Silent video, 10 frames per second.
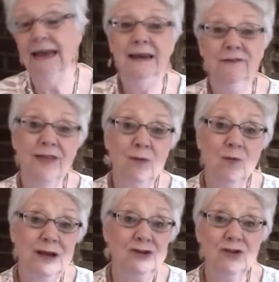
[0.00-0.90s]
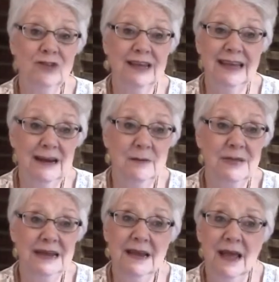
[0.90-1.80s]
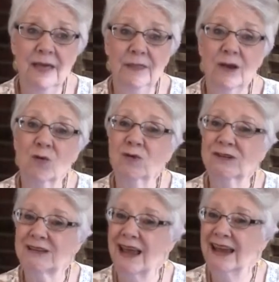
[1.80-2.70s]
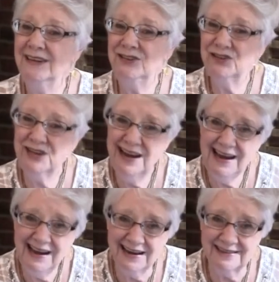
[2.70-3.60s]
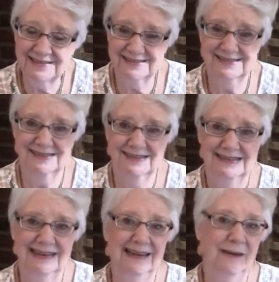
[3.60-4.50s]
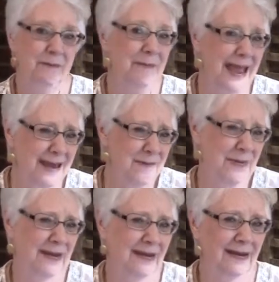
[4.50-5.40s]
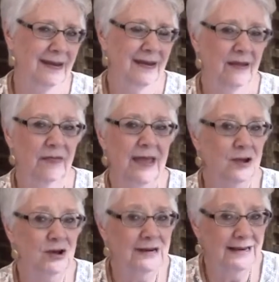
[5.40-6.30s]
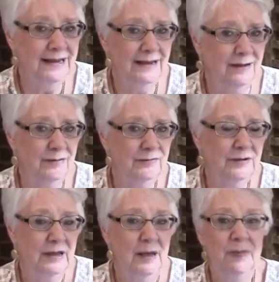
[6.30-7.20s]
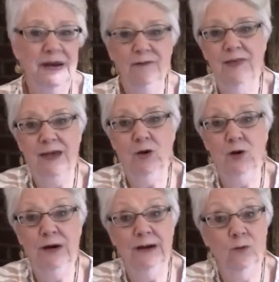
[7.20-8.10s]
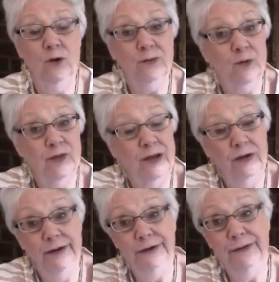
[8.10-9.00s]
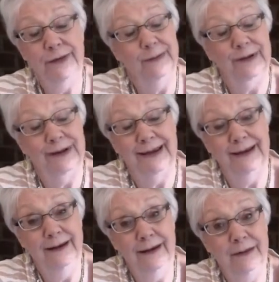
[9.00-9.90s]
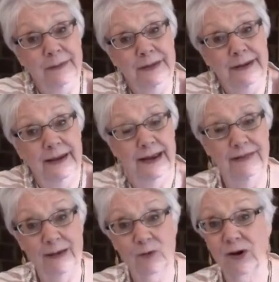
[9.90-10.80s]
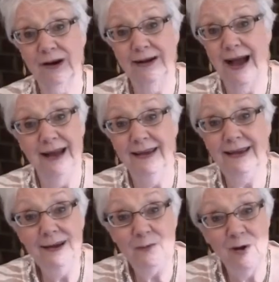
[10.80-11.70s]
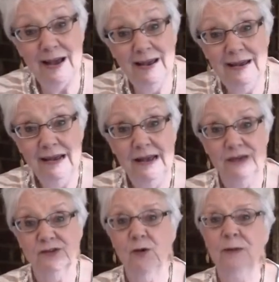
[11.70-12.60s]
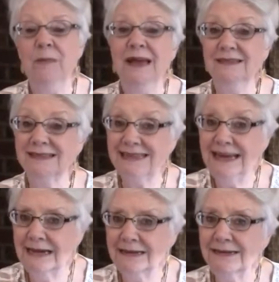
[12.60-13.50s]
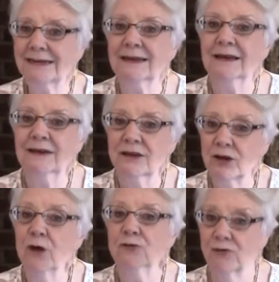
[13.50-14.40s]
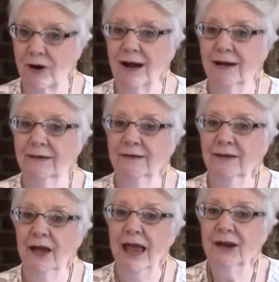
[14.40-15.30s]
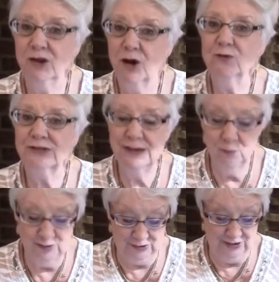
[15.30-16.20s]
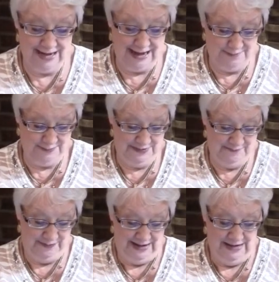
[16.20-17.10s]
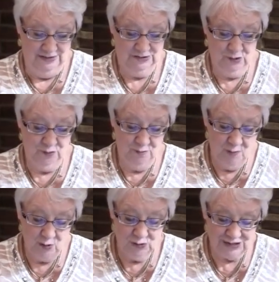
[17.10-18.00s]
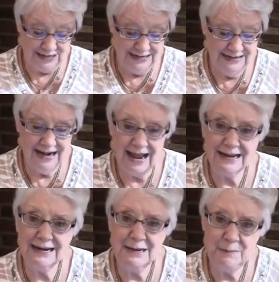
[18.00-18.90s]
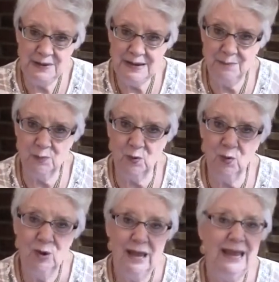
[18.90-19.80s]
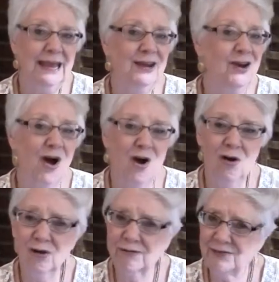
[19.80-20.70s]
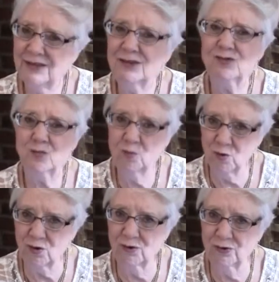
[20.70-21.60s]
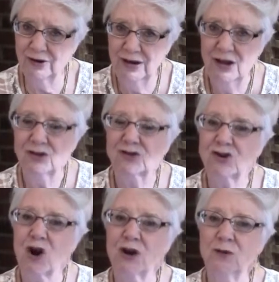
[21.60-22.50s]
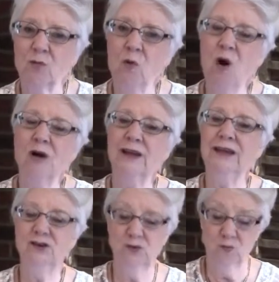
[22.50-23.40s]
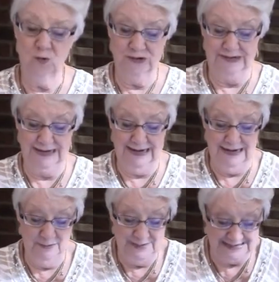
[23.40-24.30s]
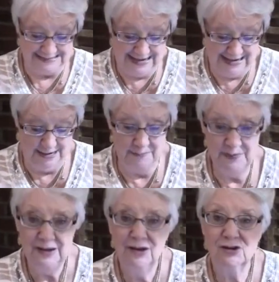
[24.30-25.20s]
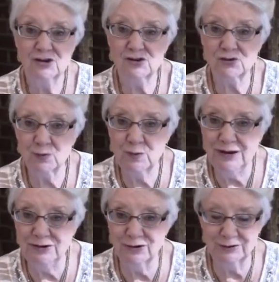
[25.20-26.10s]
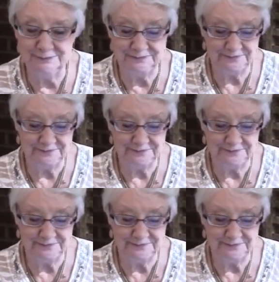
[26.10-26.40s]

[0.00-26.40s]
And if they went to the enemy, there was a chance, maybe, they could live. But if they couldn't, what were they going to do? They were going to kill them, and they were going to die anyway. So it made sense to go try and go see what could happen. So the most unlikely people in all of this world started walking towards the enemy's camp to surrender.